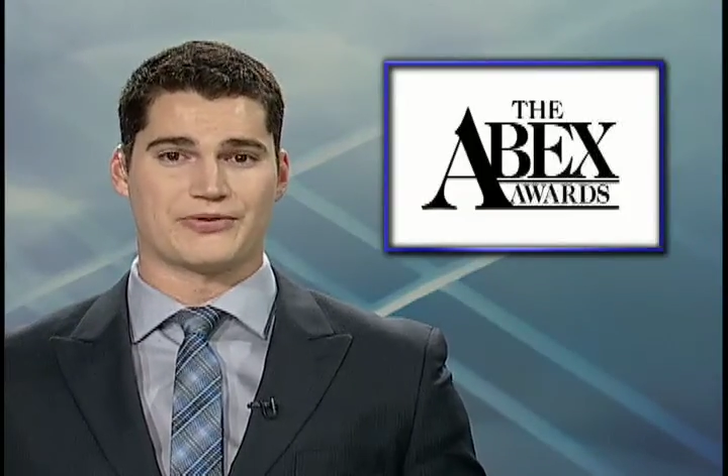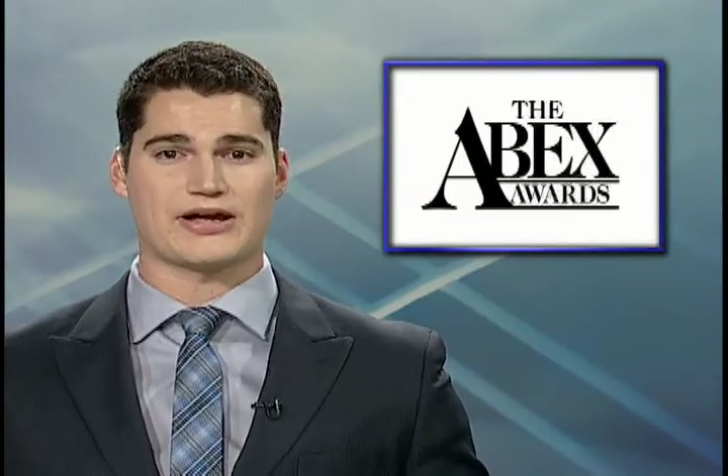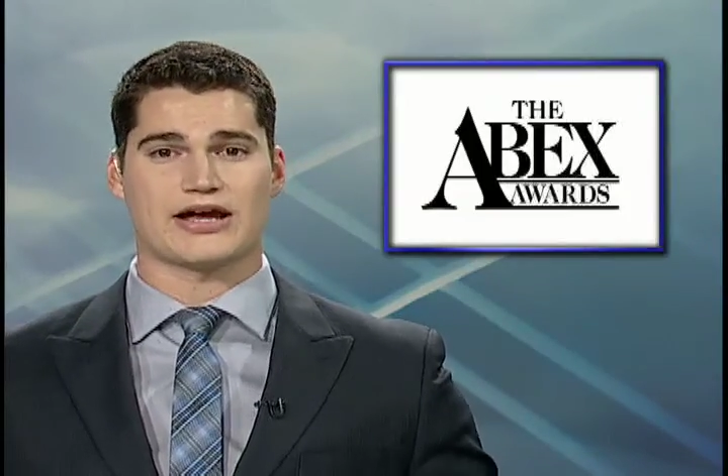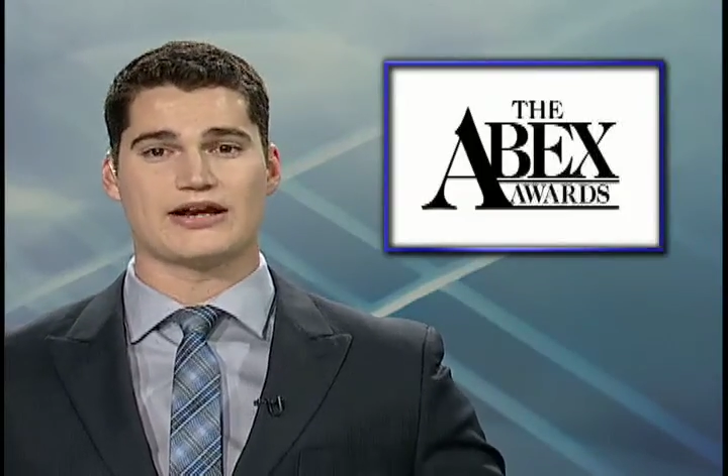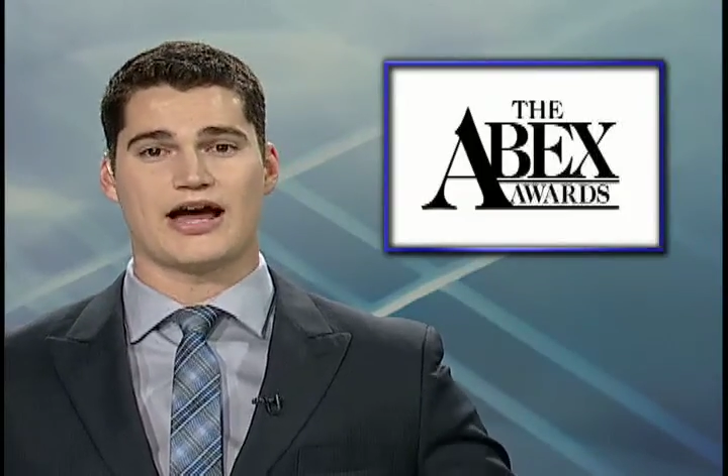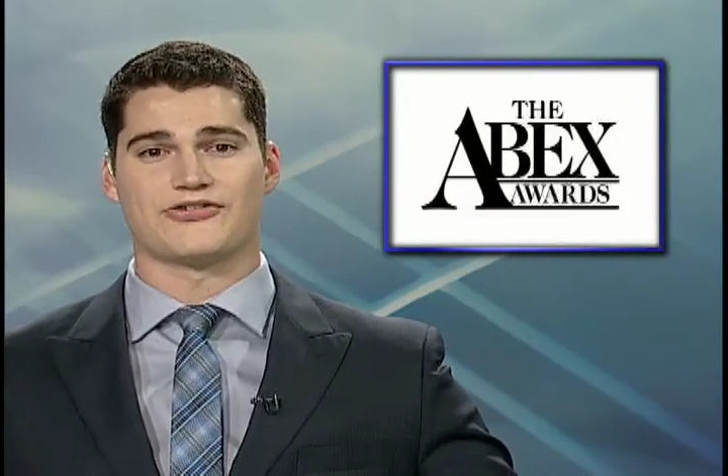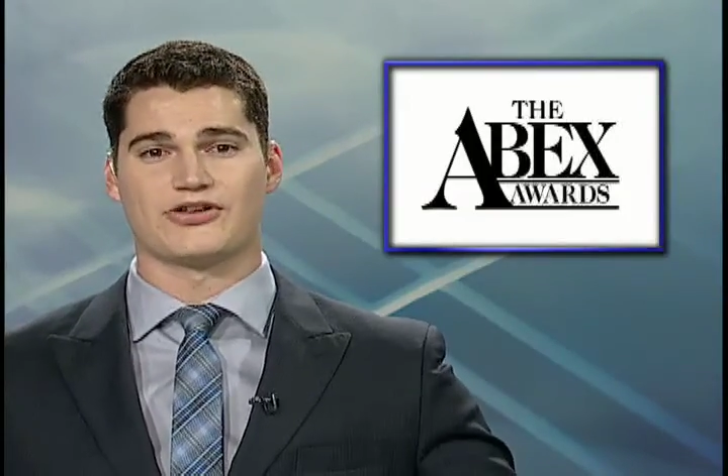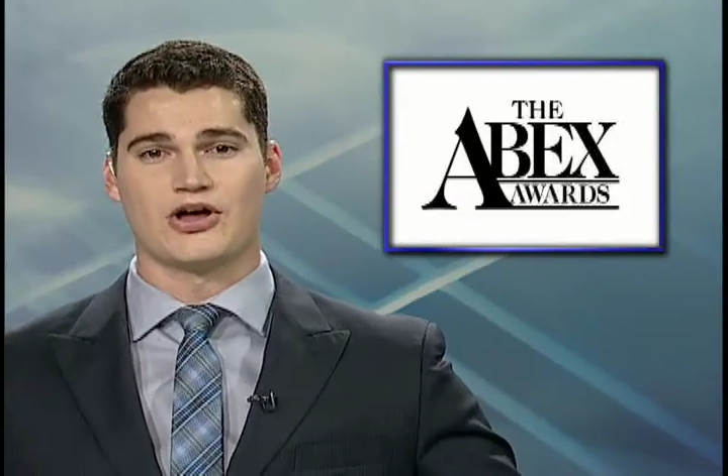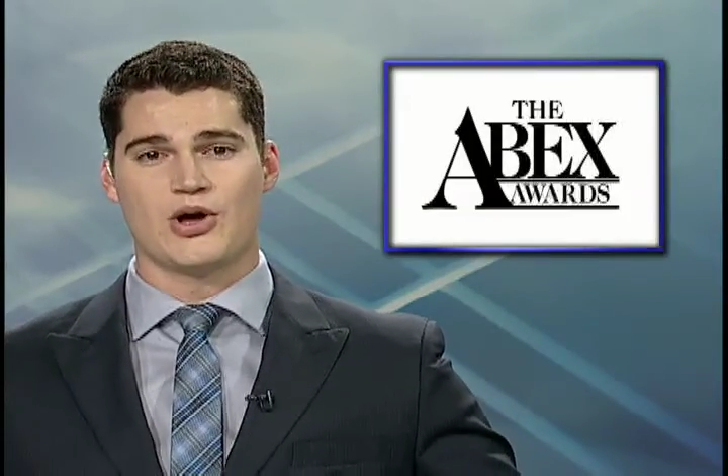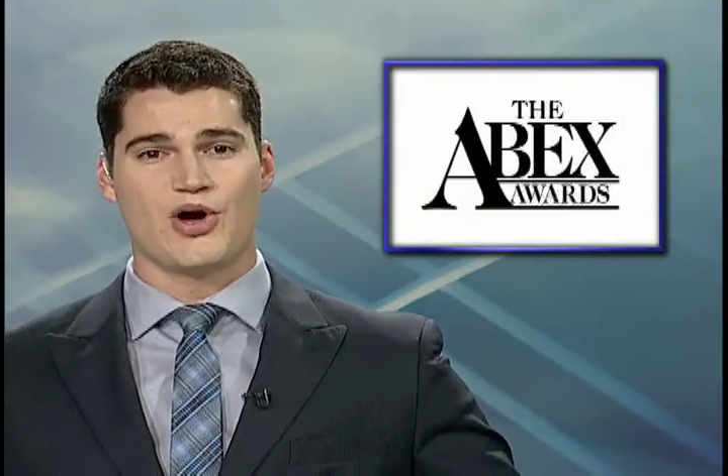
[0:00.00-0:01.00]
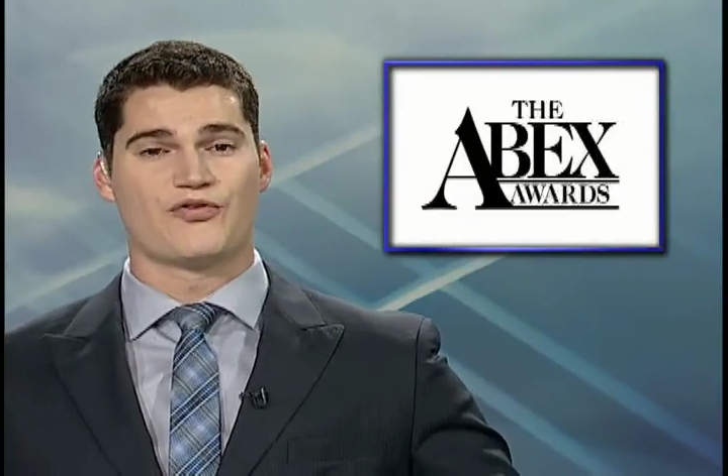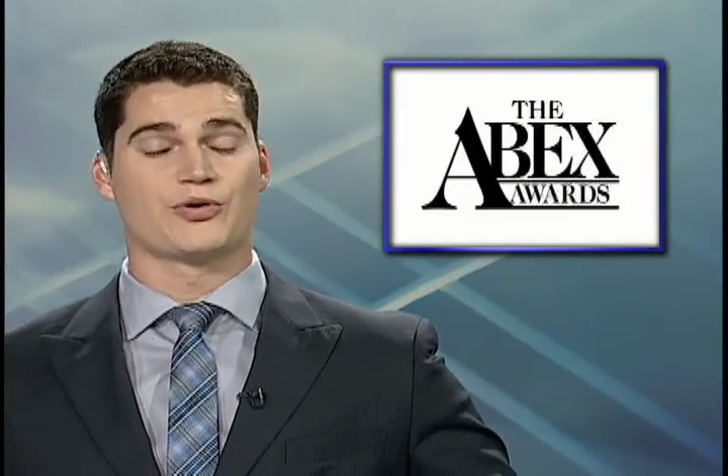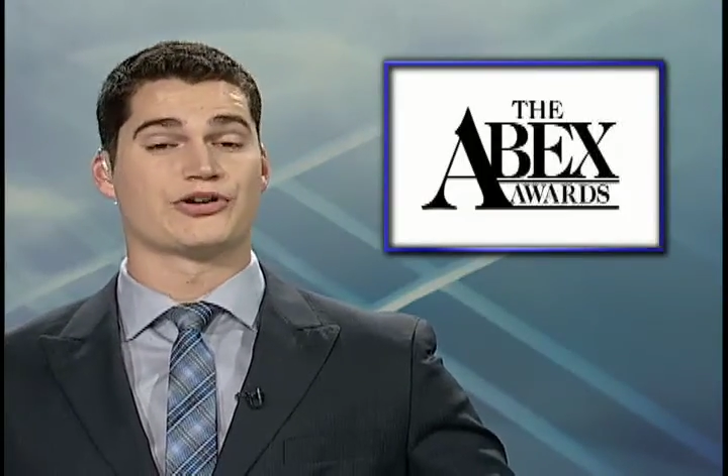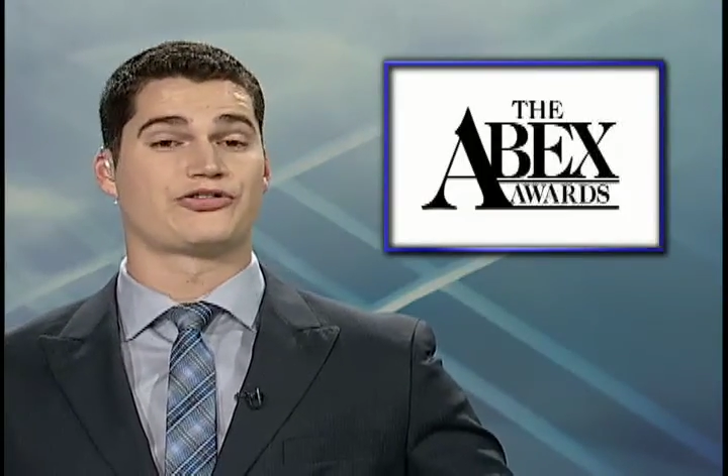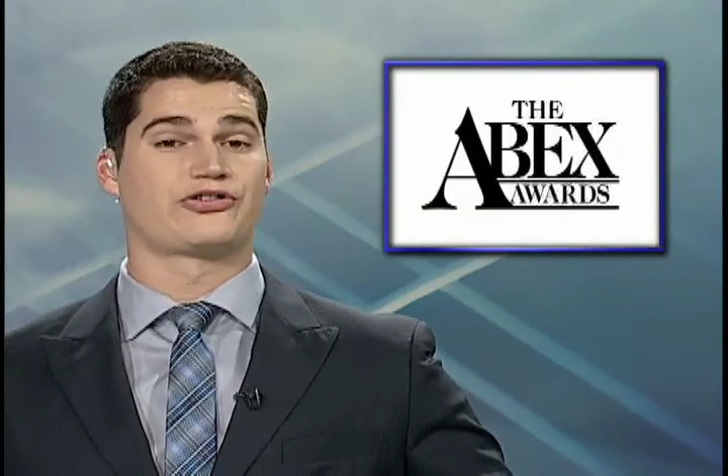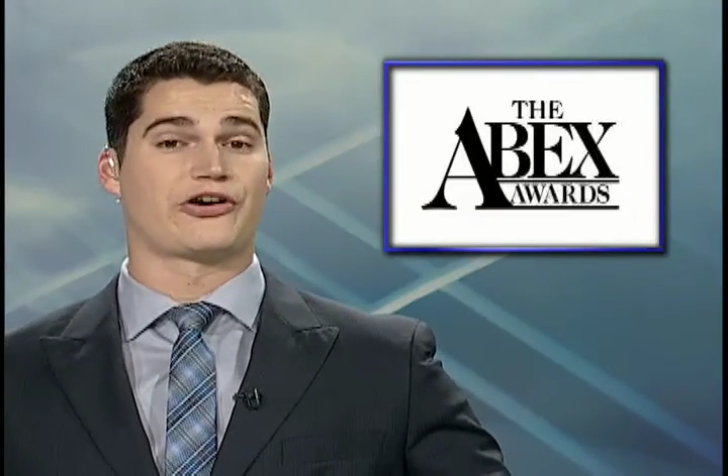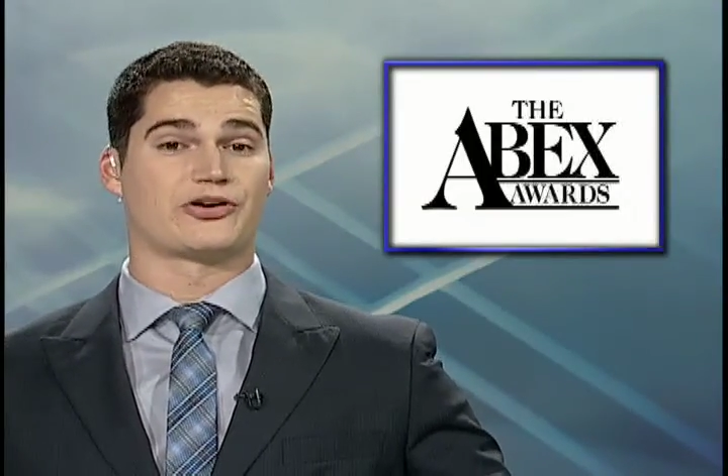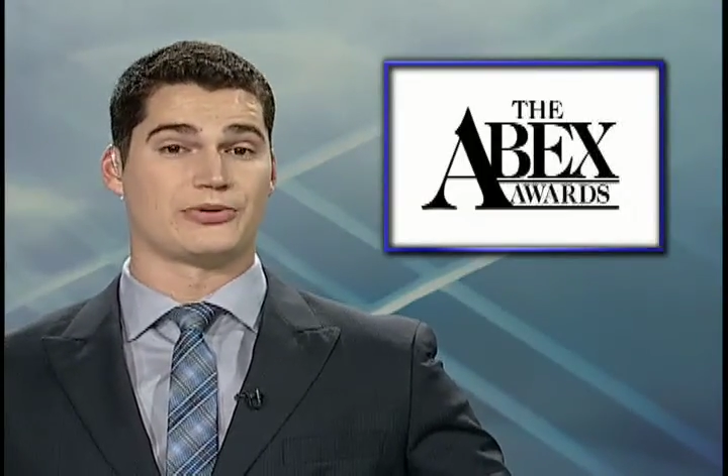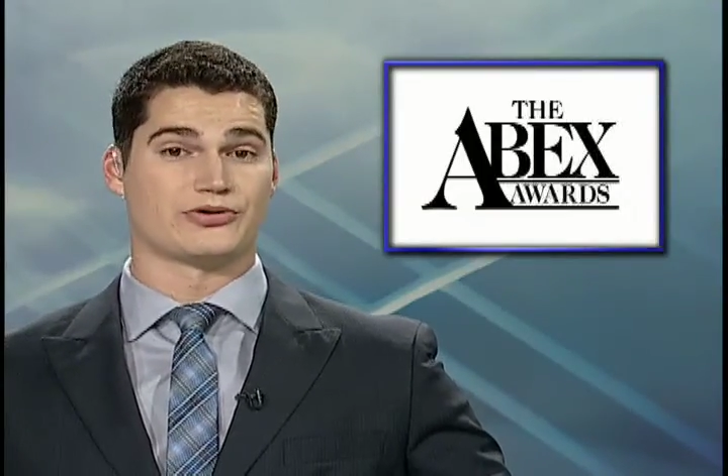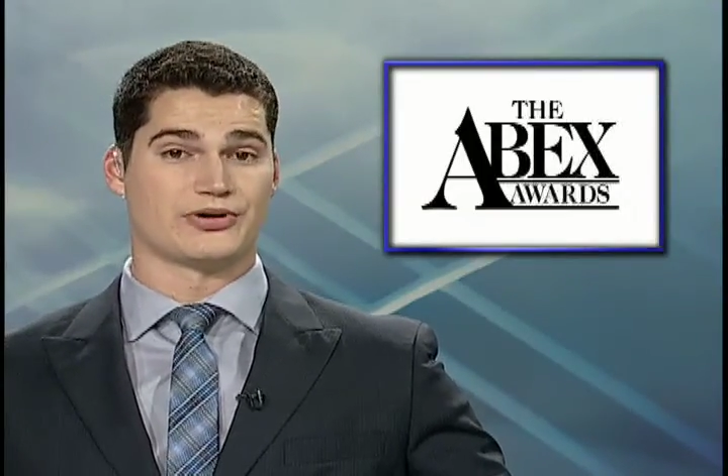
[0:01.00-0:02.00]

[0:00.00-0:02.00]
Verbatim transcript: recognized for its charitable